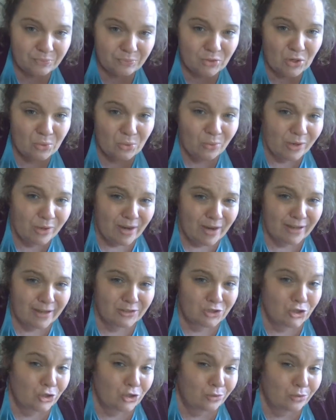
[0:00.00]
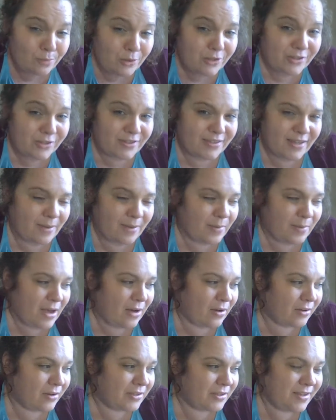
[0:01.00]
We read 2 books
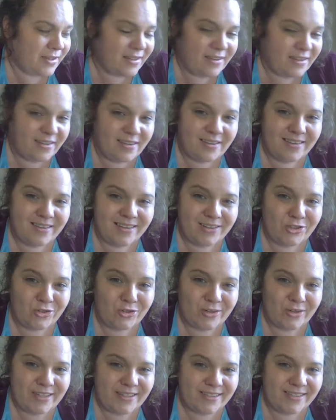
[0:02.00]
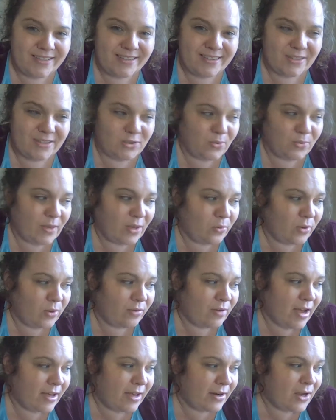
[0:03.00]
about trees this week. We
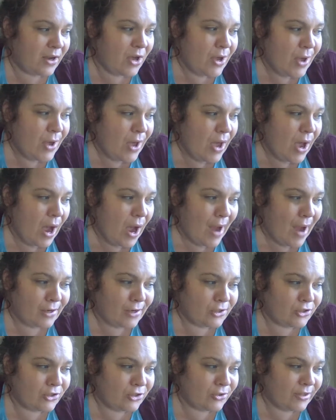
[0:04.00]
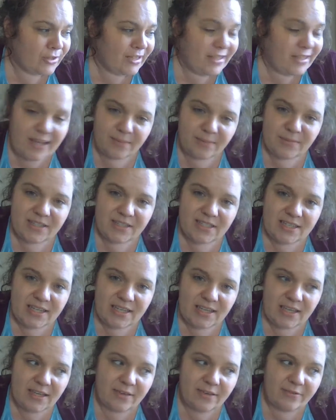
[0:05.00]
read Our Tree Named
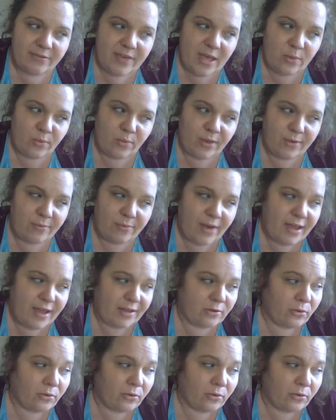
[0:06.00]
Steve, and we read